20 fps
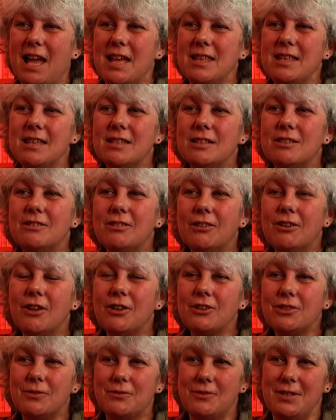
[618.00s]
I think there are a
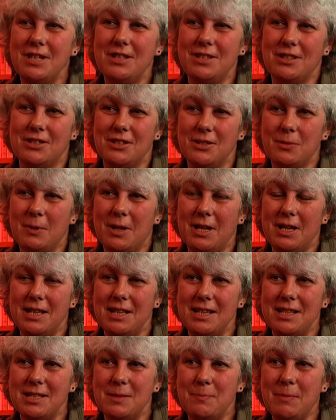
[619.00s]
lot of reasons why
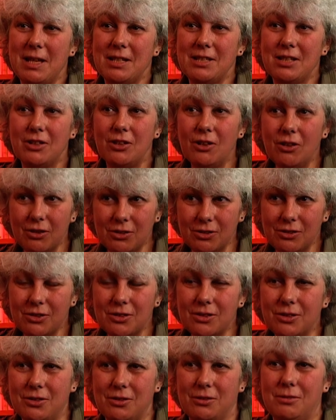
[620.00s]
it's better not
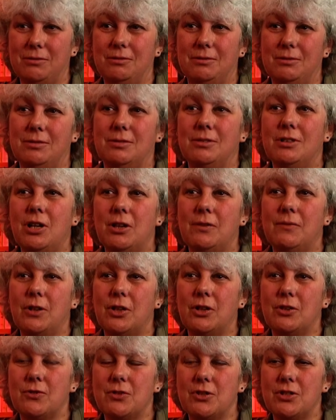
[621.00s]
to do
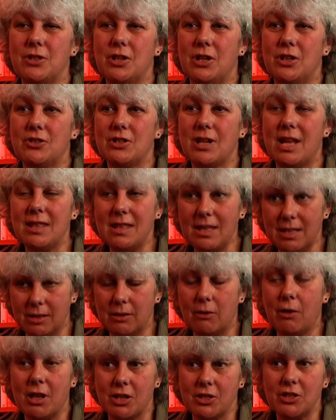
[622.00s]
covert research. I think
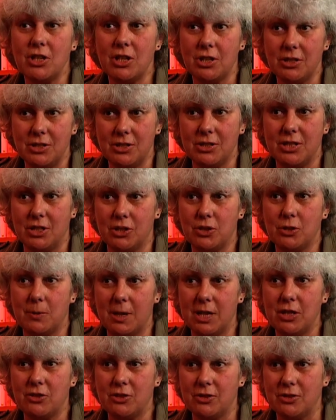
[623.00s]
there are certain
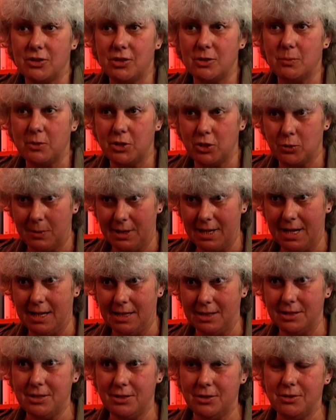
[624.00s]
situations in which one
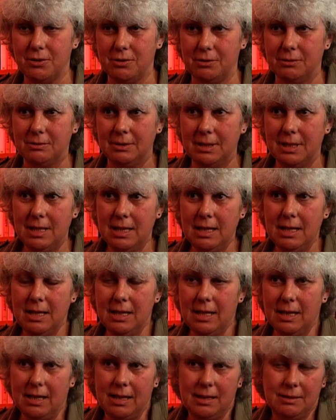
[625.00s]
has to.
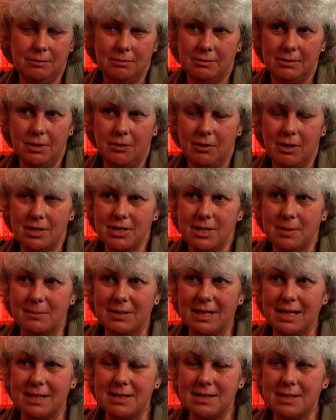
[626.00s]
And there are some
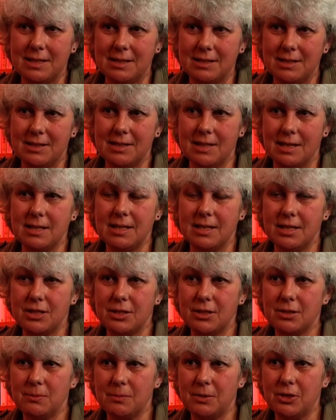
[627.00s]
classic
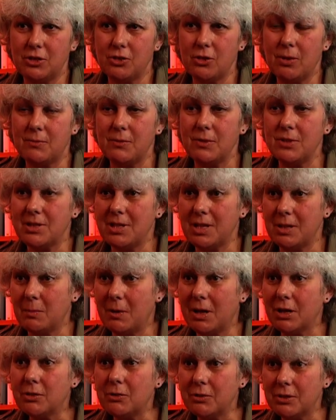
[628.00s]
studies which obviously
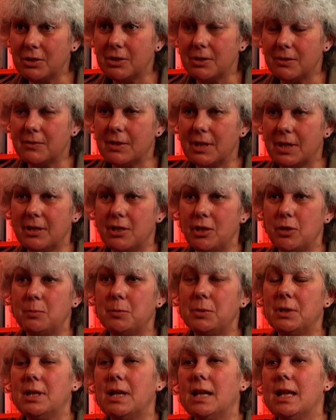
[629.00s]
one couldn't have done
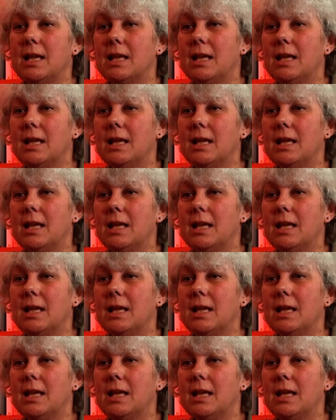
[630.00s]
openly.